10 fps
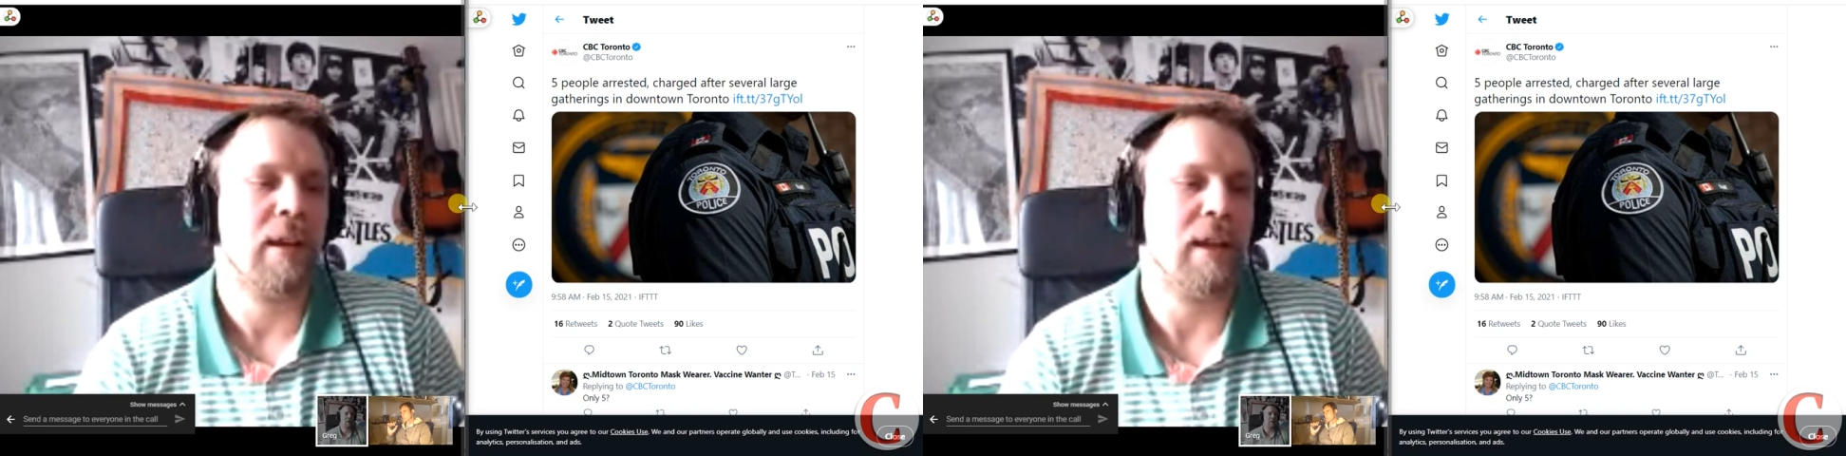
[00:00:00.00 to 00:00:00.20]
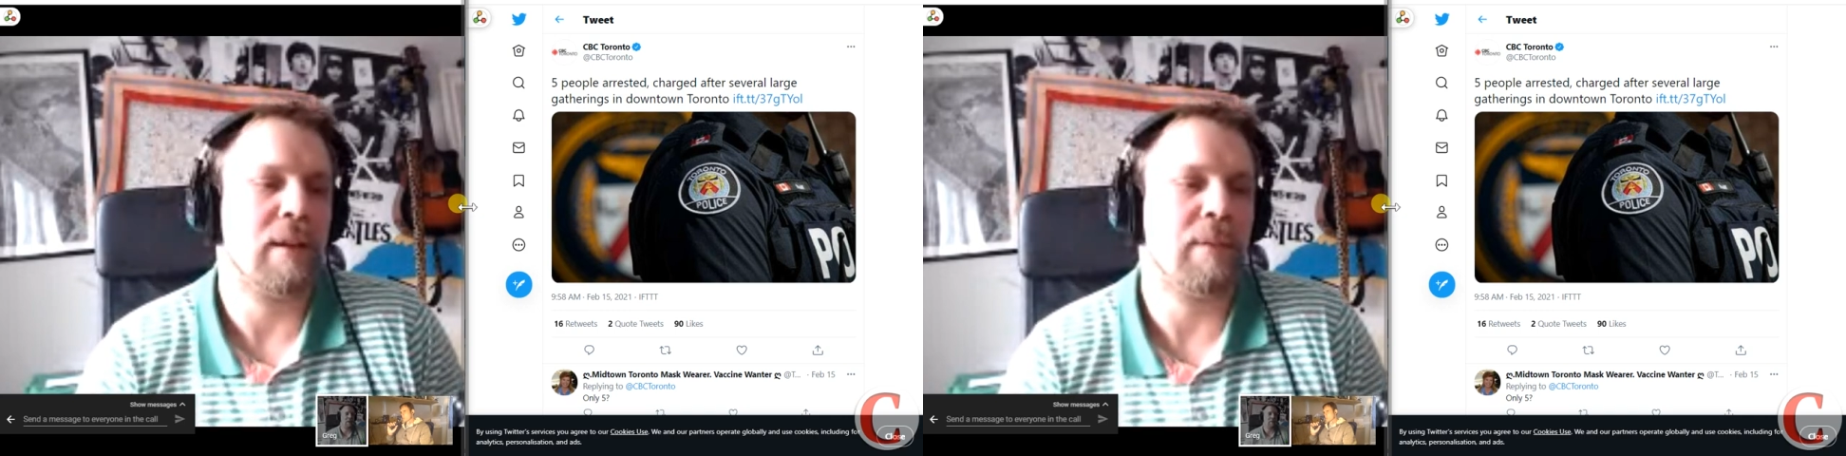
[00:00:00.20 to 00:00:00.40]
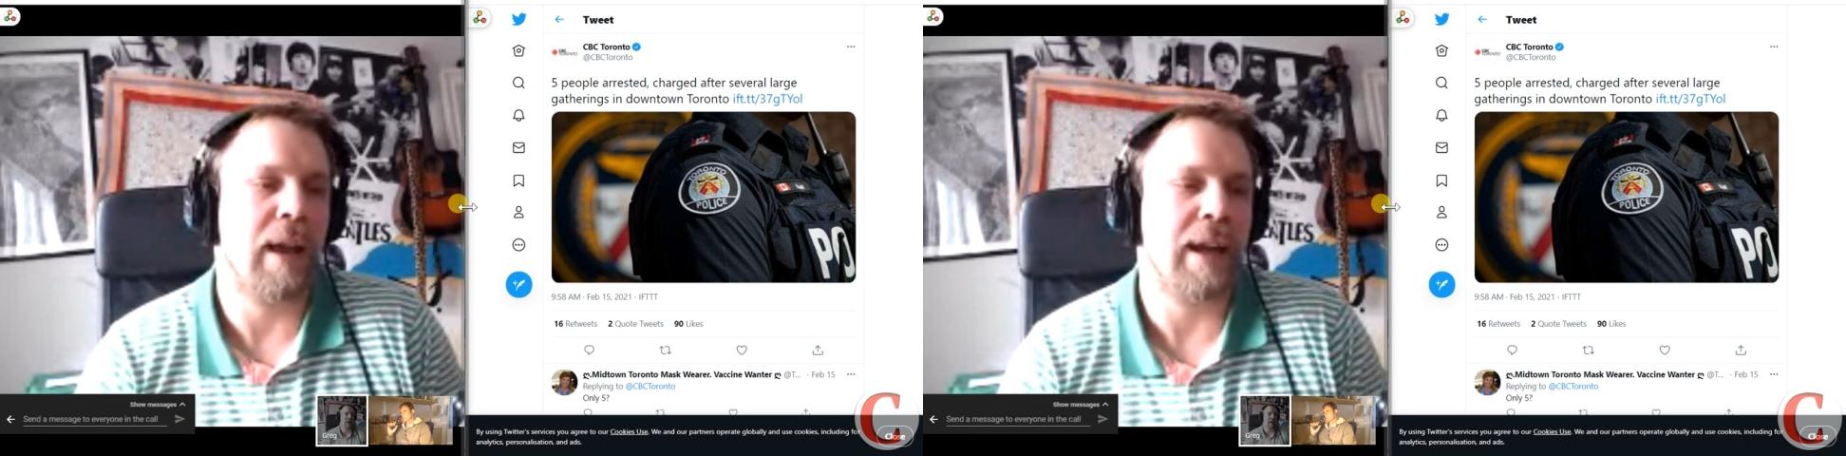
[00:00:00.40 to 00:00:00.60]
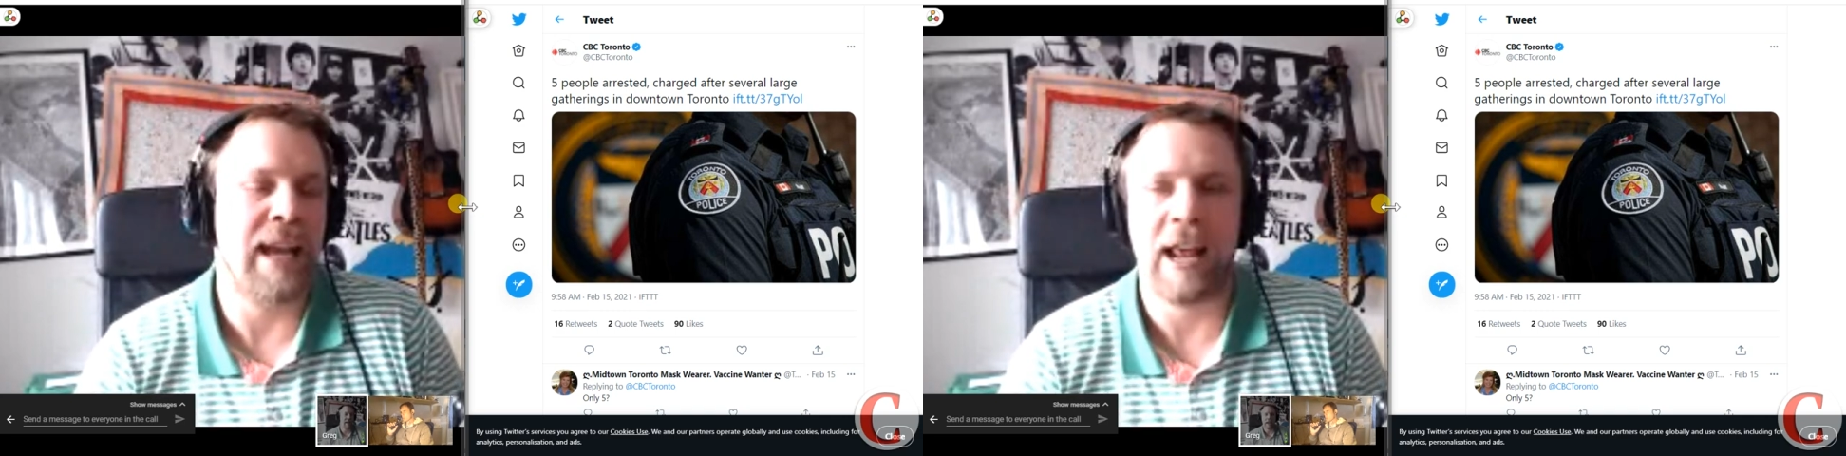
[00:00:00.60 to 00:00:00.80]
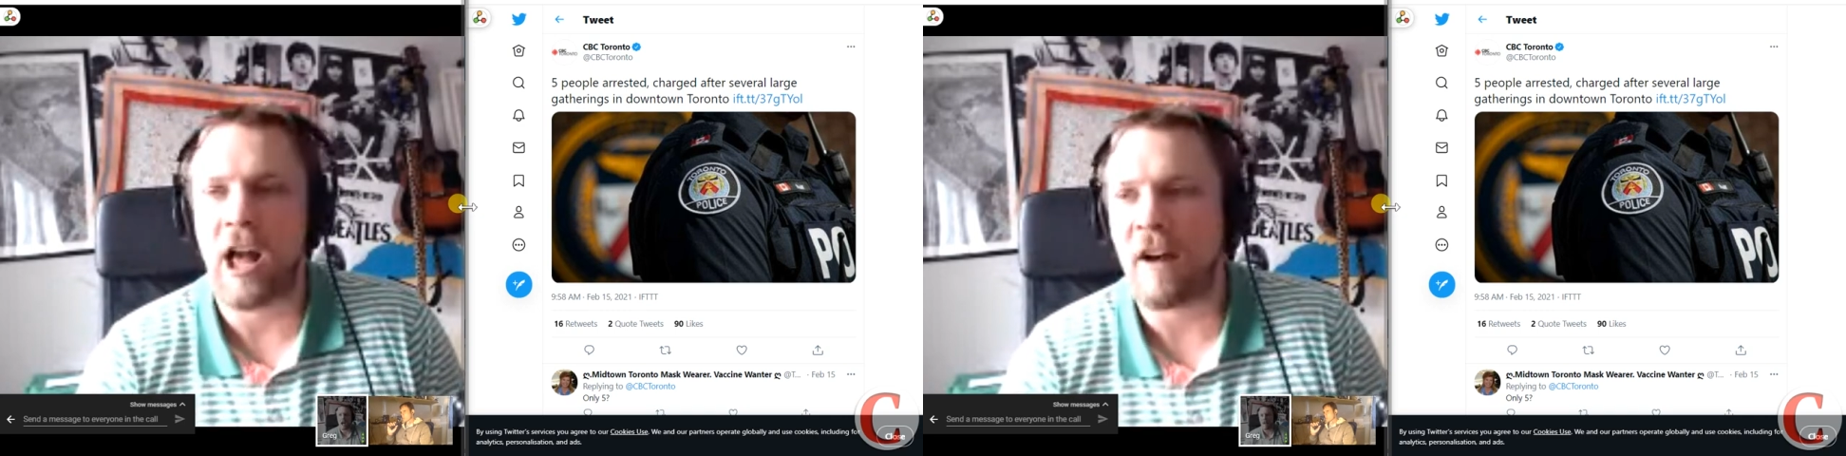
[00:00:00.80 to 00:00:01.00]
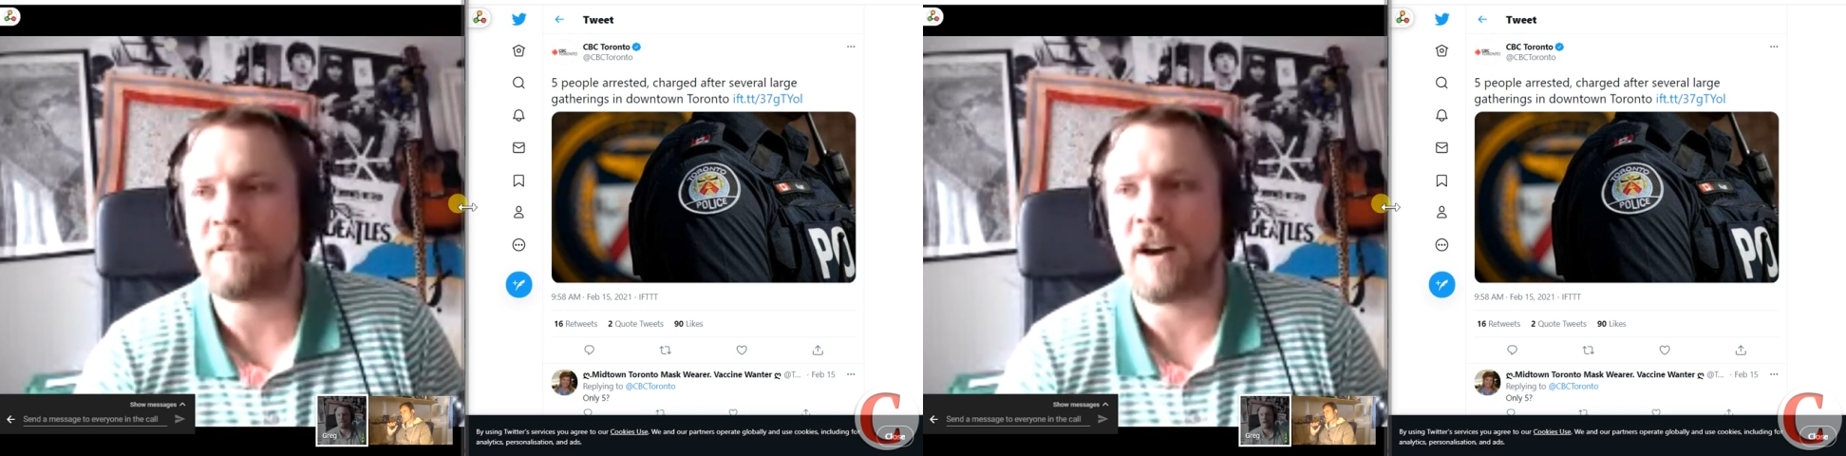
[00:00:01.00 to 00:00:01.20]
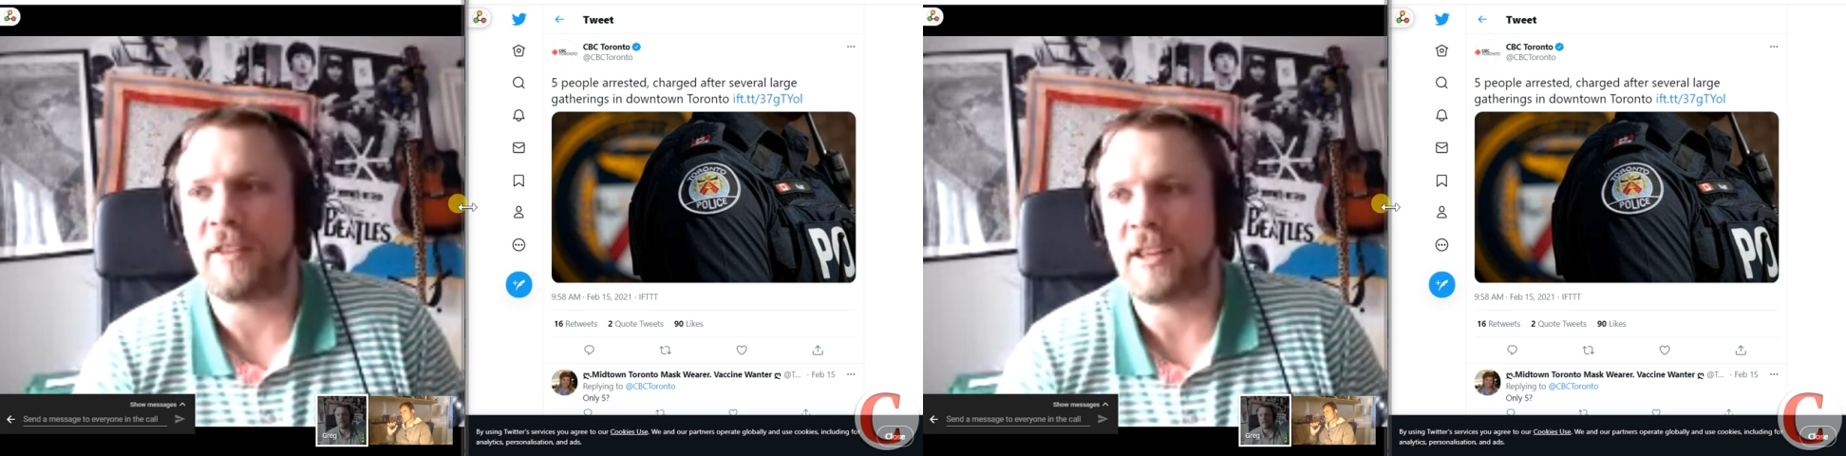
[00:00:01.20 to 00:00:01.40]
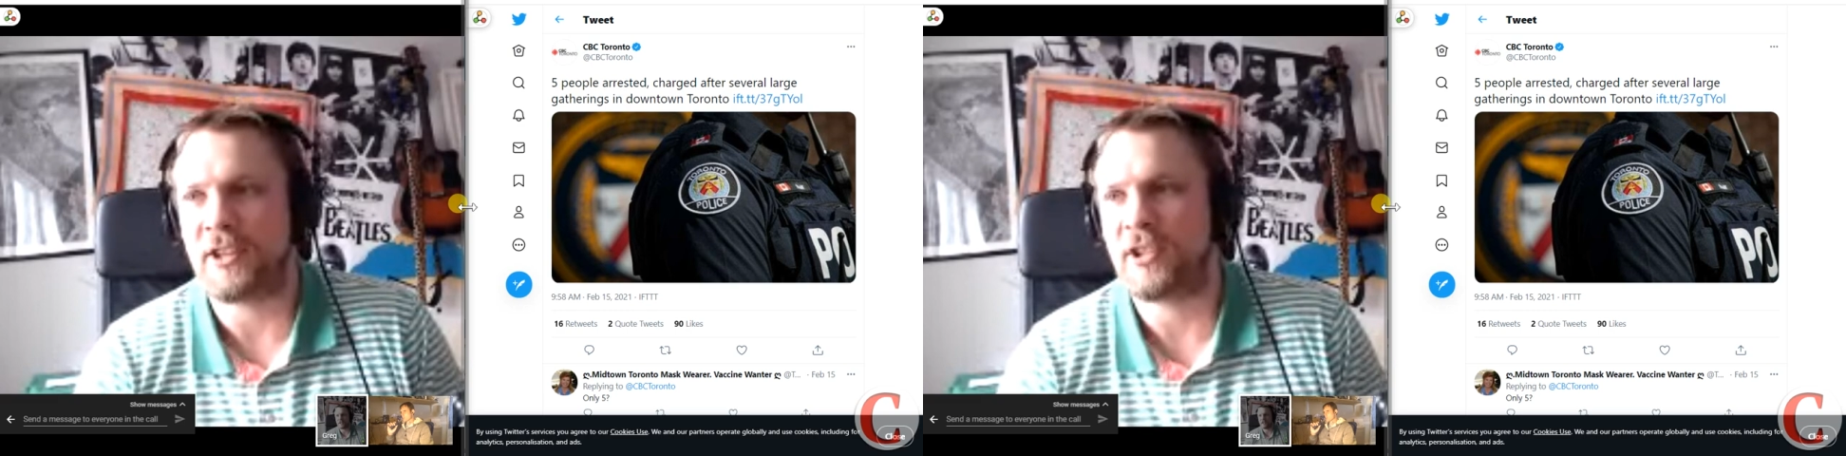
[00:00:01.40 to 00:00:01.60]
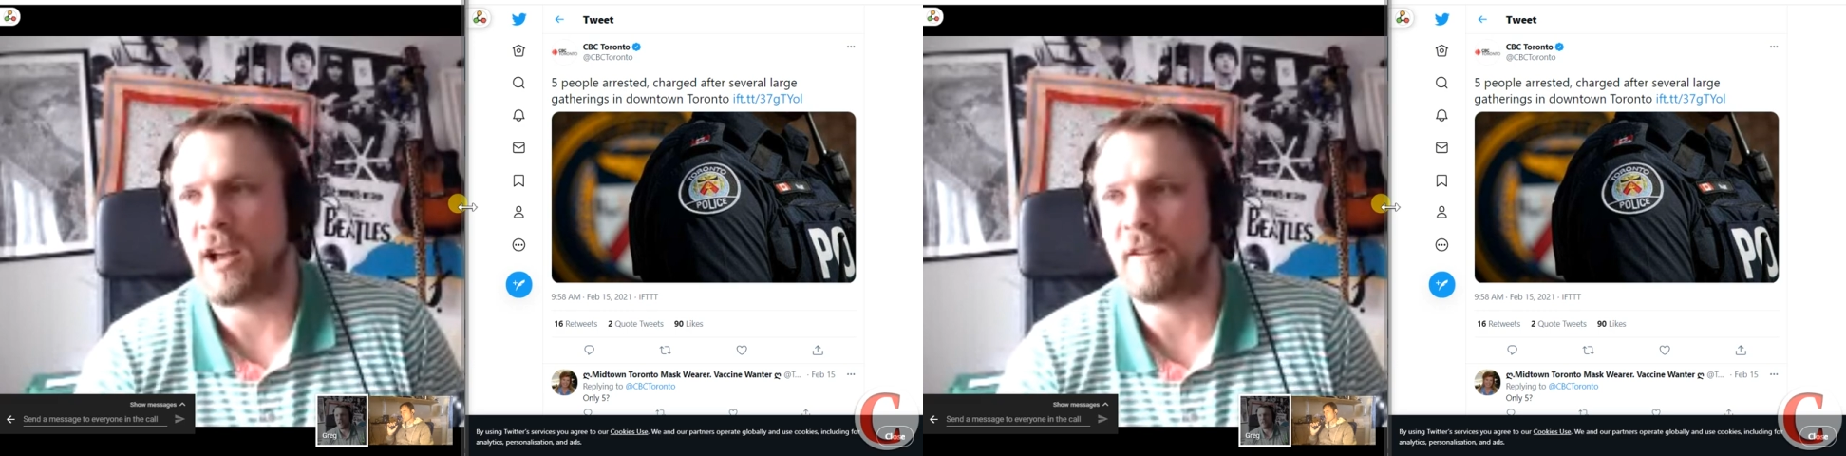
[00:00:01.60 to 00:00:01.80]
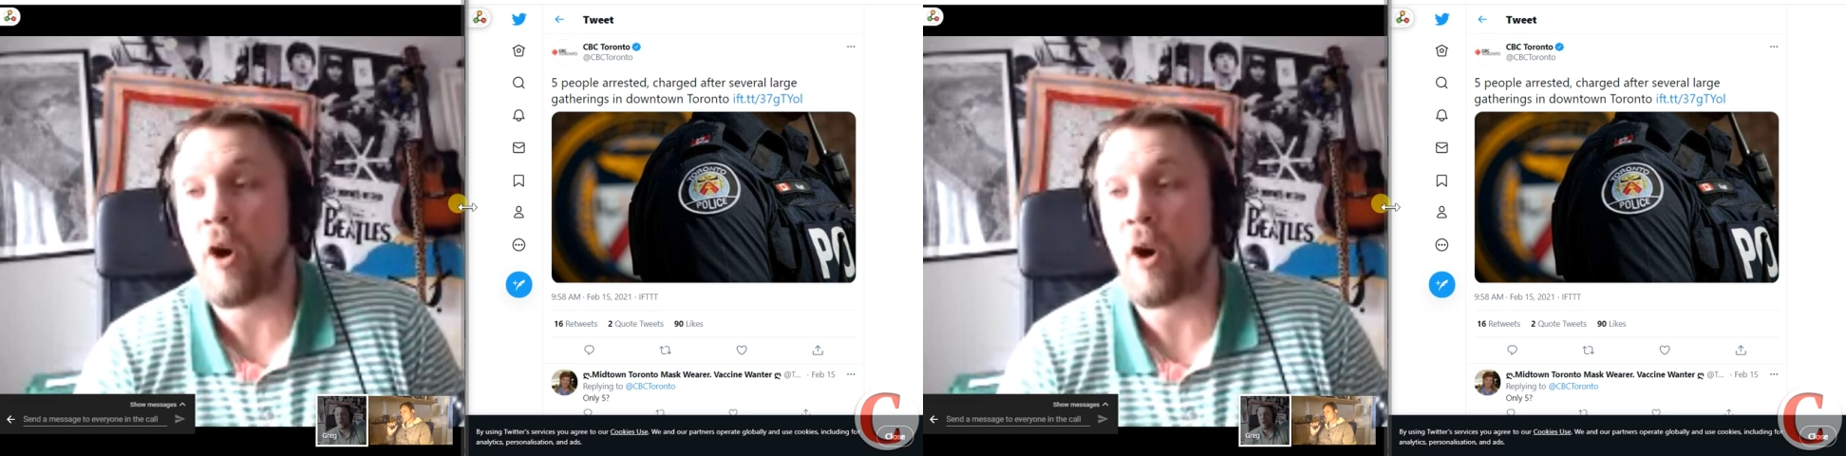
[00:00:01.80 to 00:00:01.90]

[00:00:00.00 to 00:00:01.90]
like get off on this stuff.